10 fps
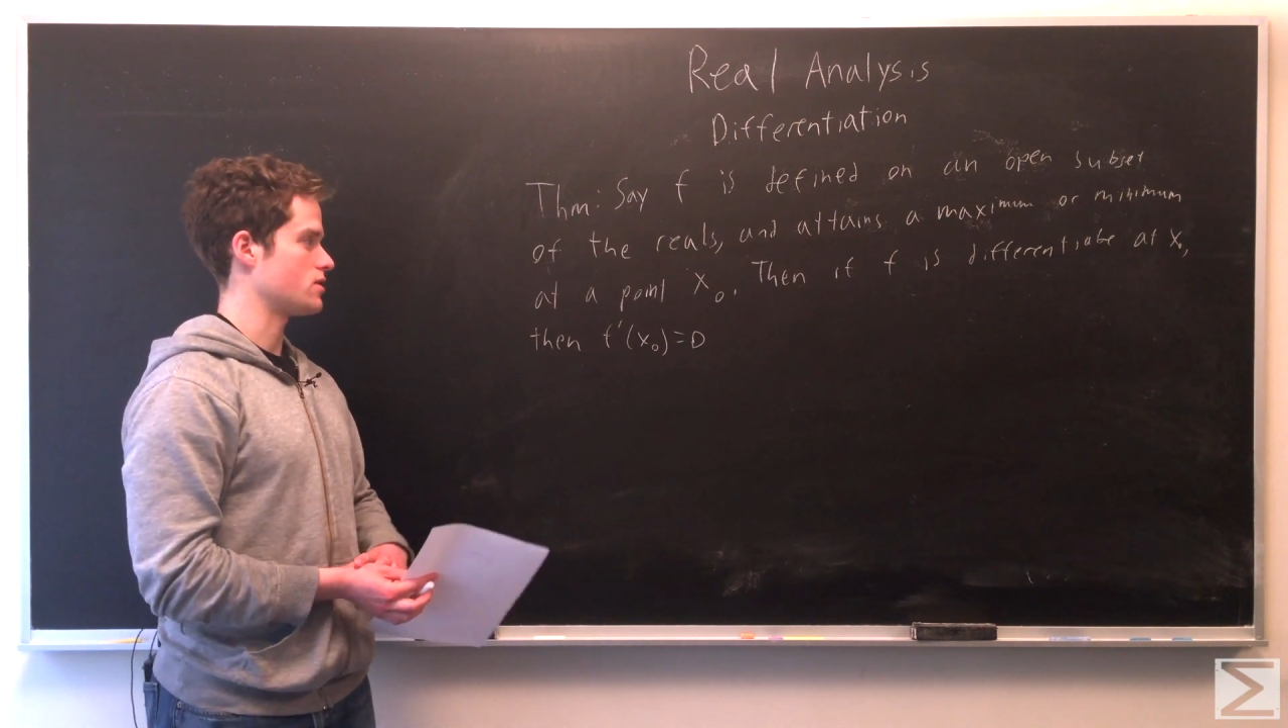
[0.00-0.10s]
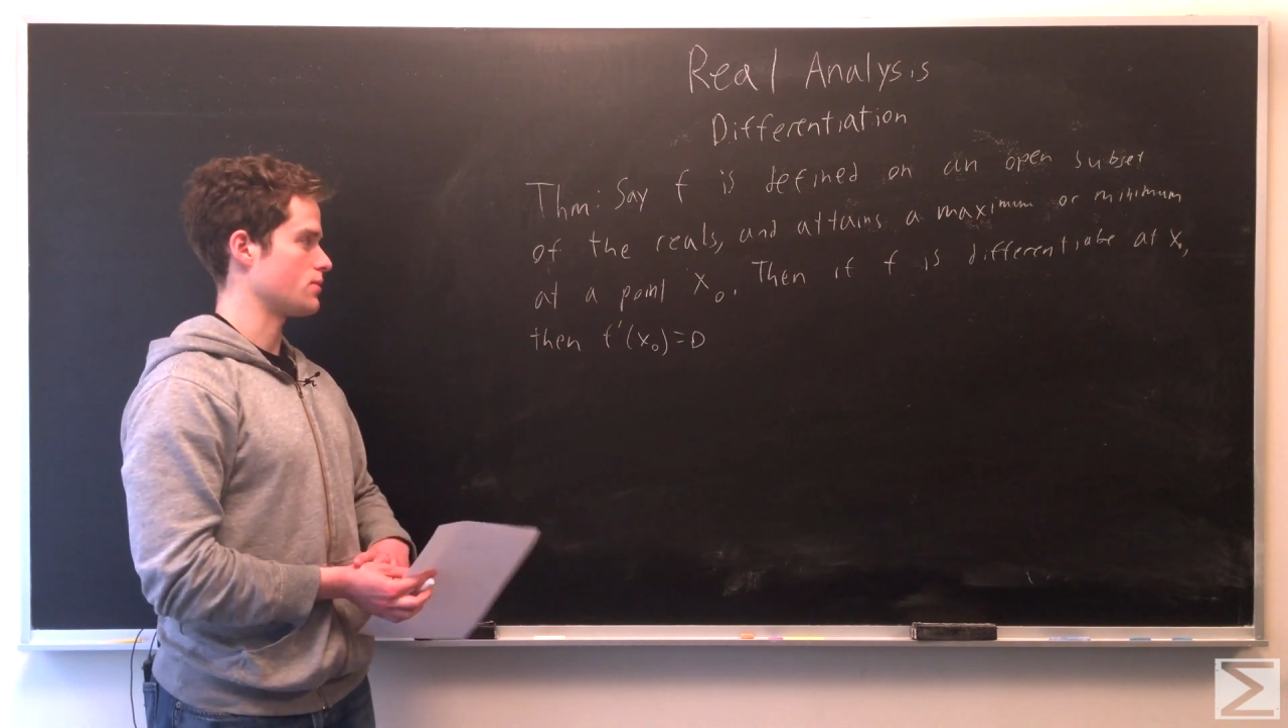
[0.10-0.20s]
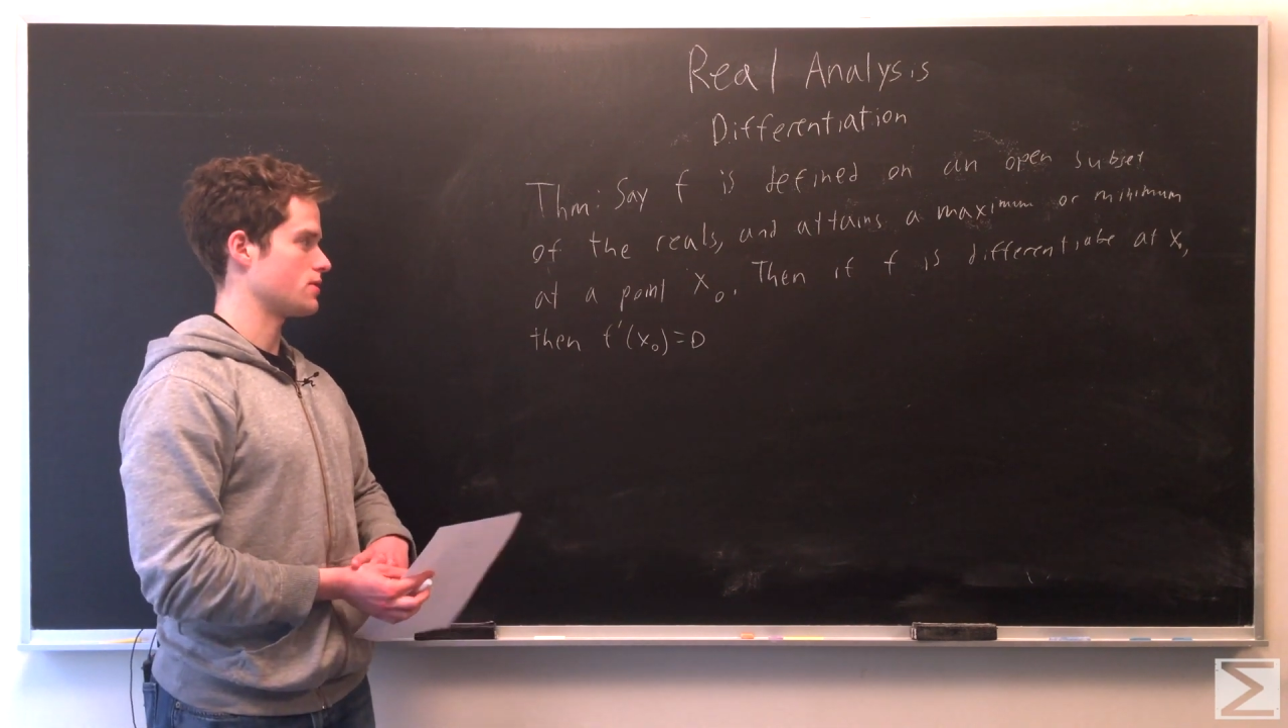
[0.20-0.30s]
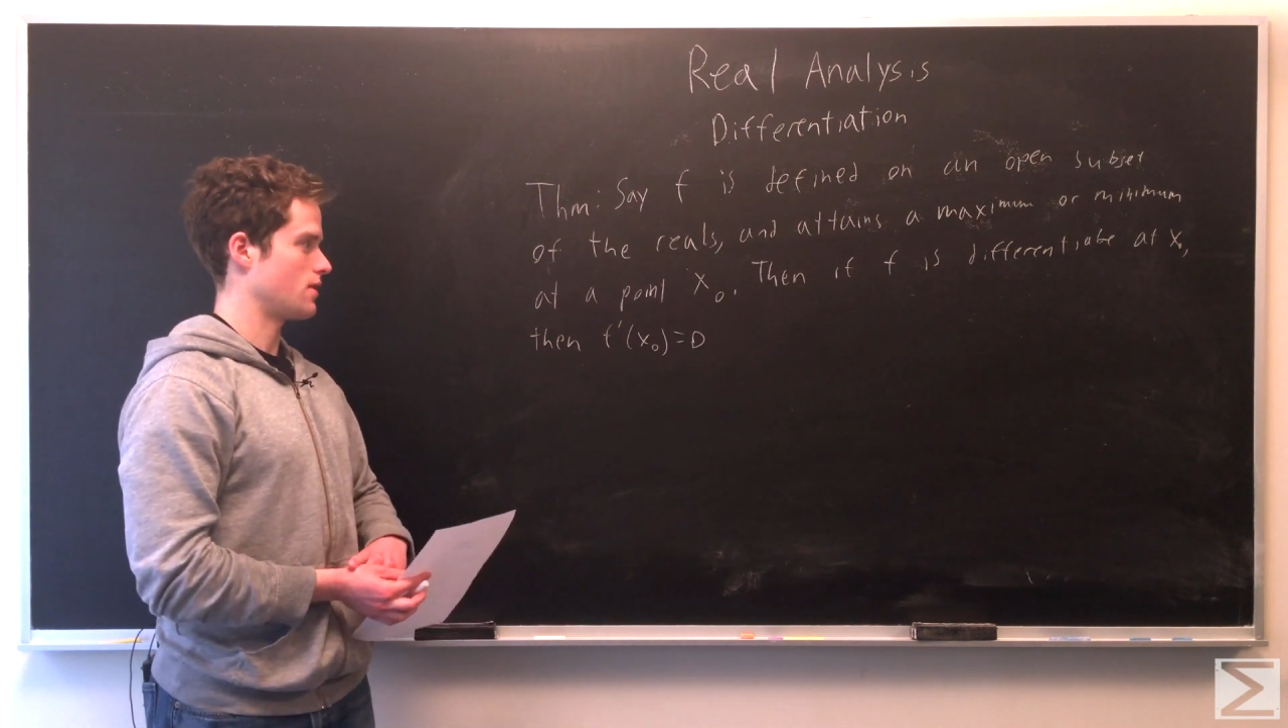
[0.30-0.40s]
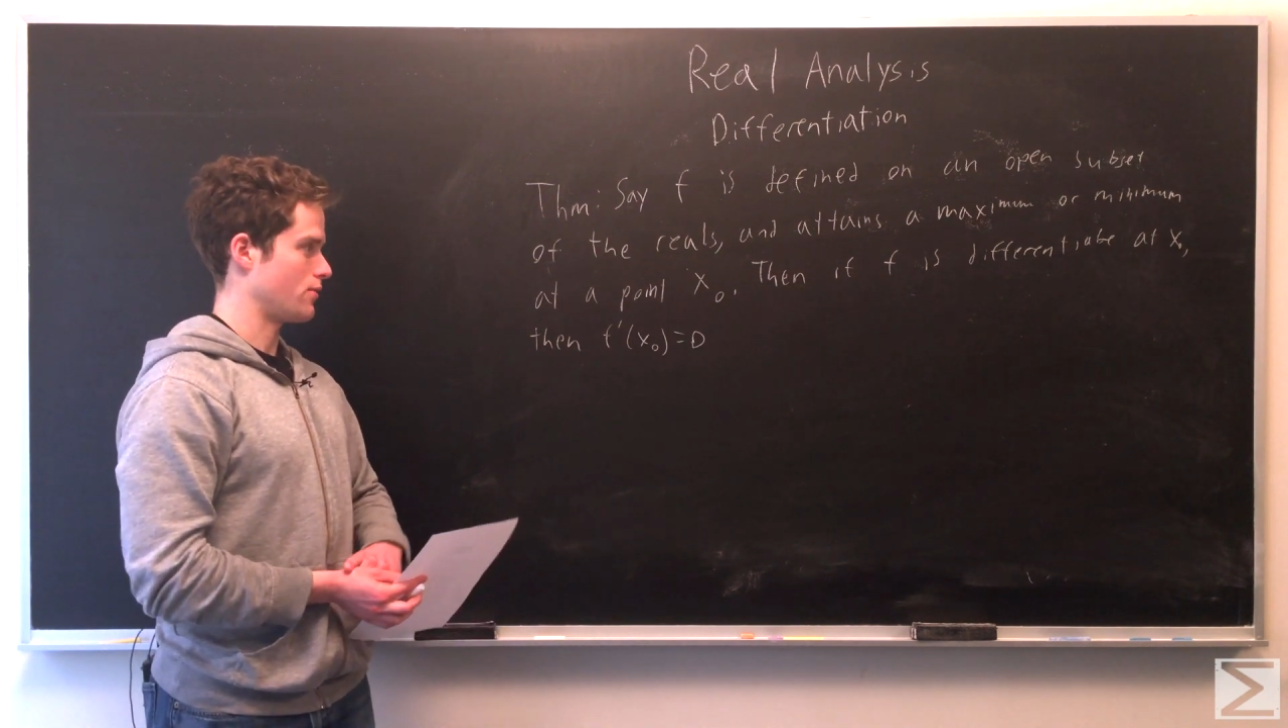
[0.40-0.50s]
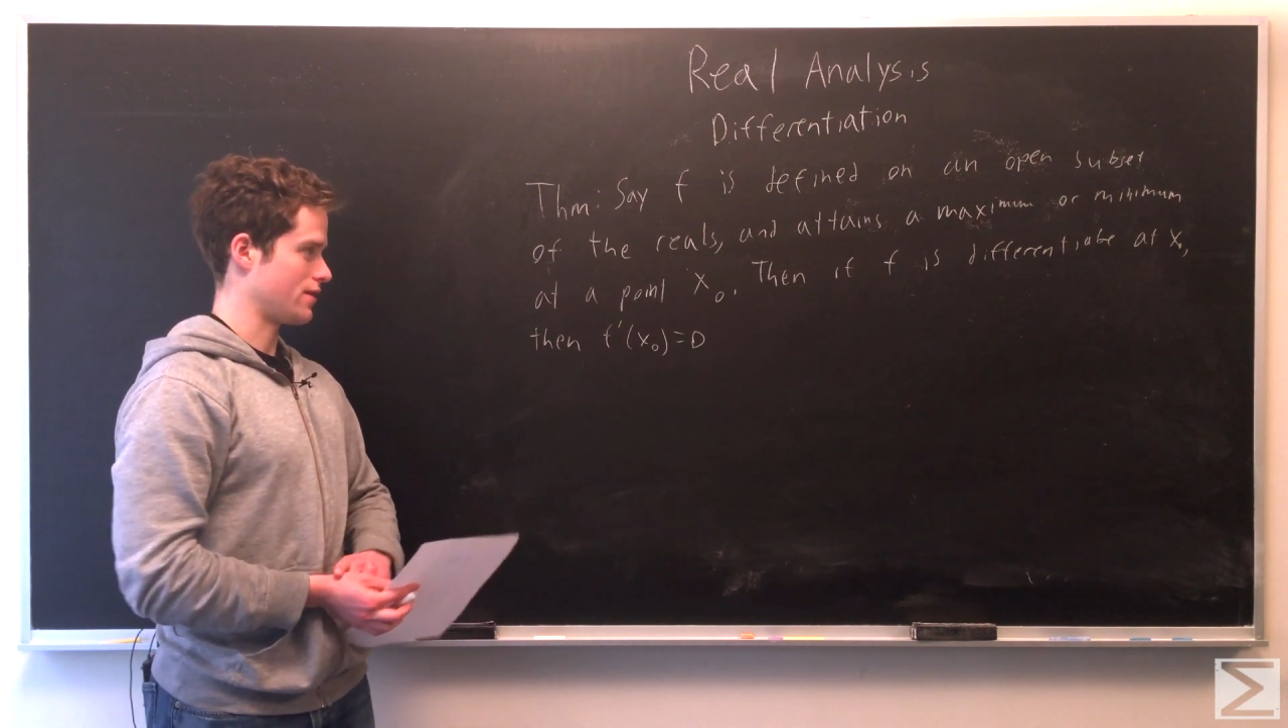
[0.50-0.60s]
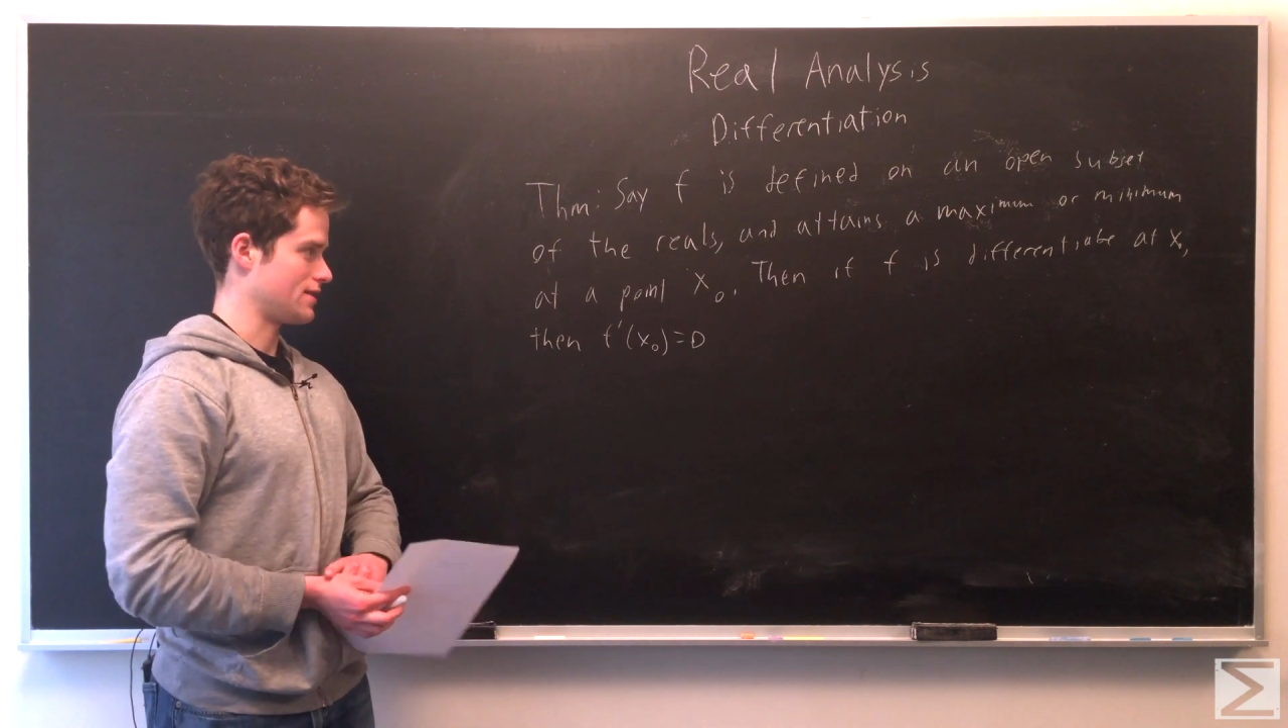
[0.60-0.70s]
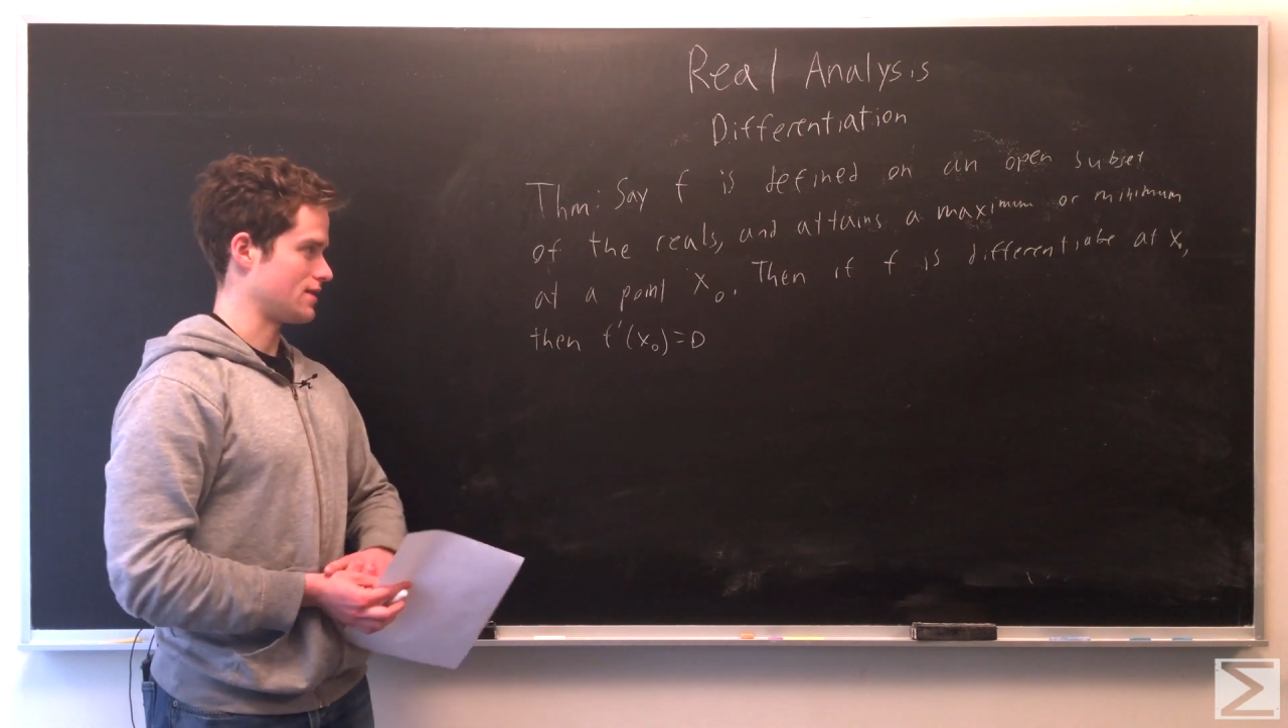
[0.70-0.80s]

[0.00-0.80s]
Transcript: subset which